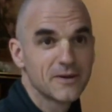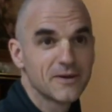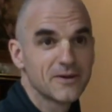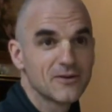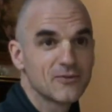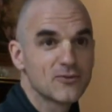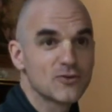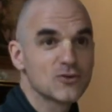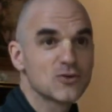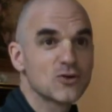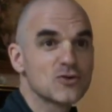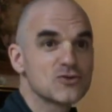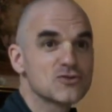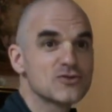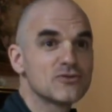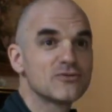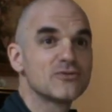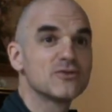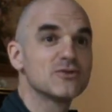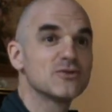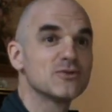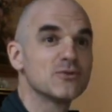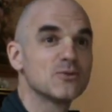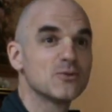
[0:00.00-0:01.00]
For those of
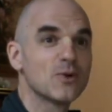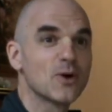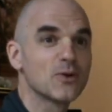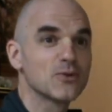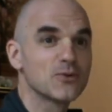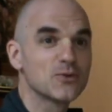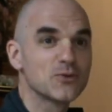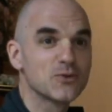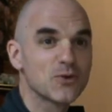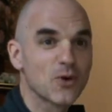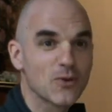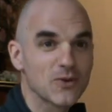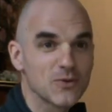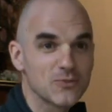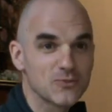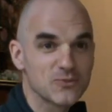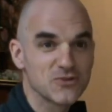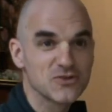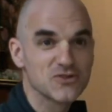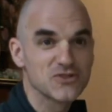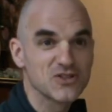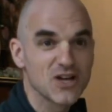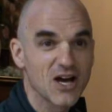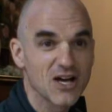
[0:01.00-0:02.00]
you who want to know it
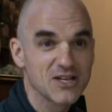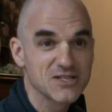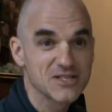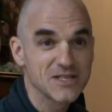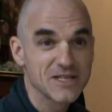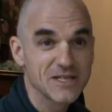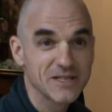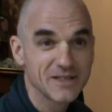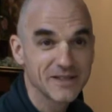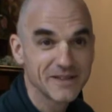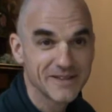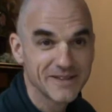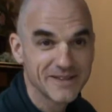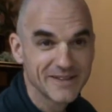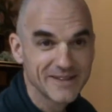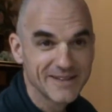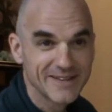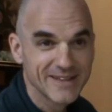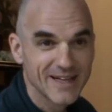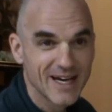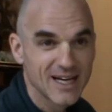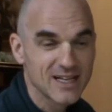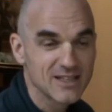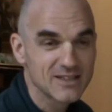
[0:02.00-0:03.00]
precisely.
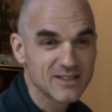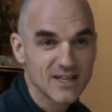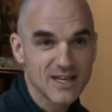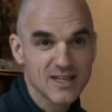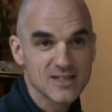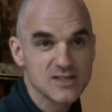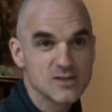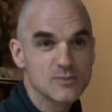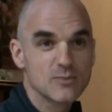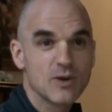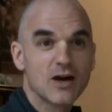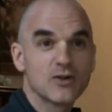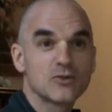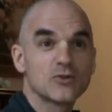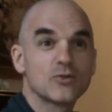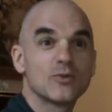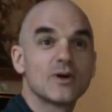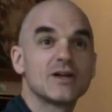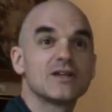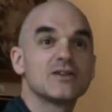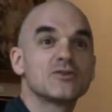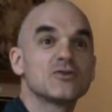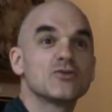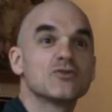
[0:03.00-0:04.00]
And it takes about
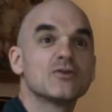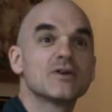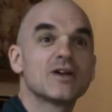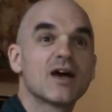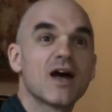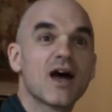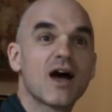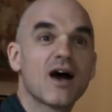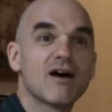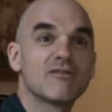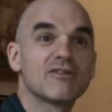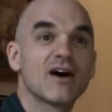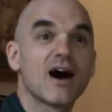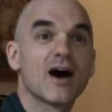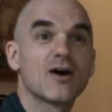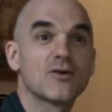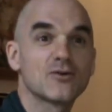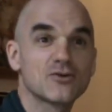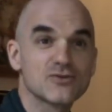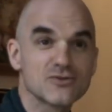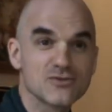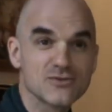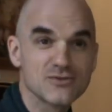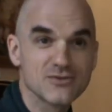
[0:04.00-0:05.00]
22 and a half
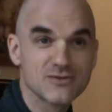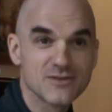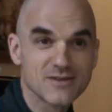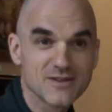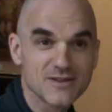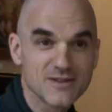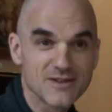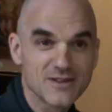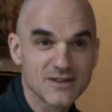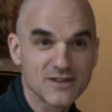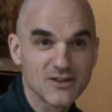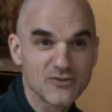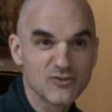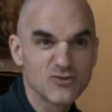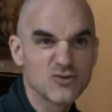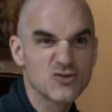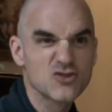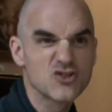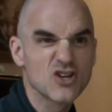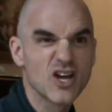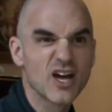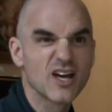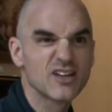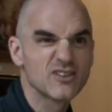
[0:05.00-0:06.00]
hours if you
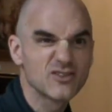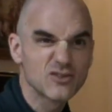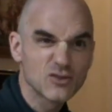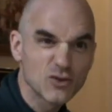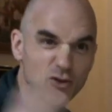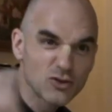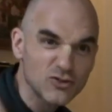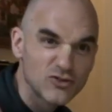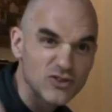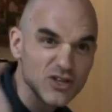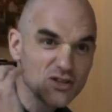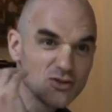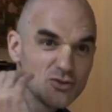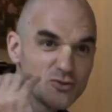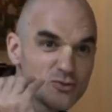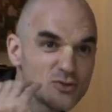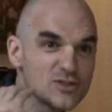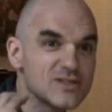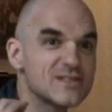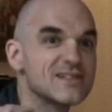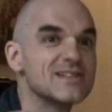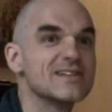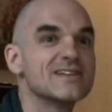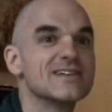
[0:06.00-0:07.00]
chant
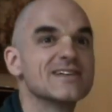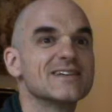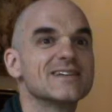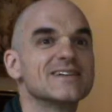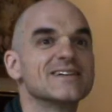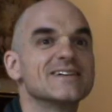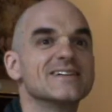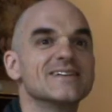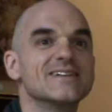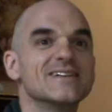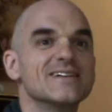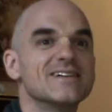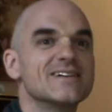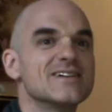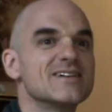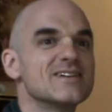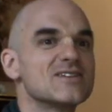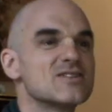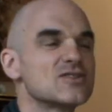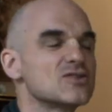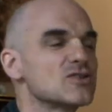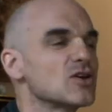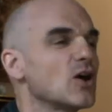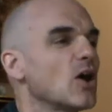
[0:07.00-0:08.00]
continuously.
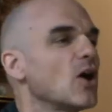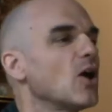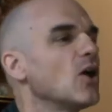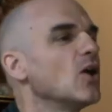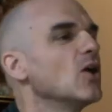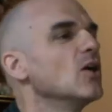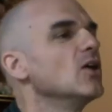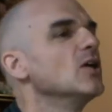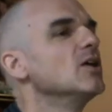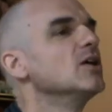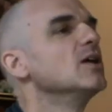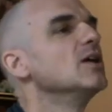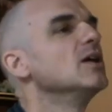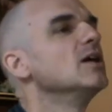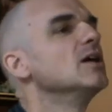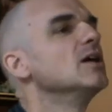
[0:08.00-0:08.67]
So,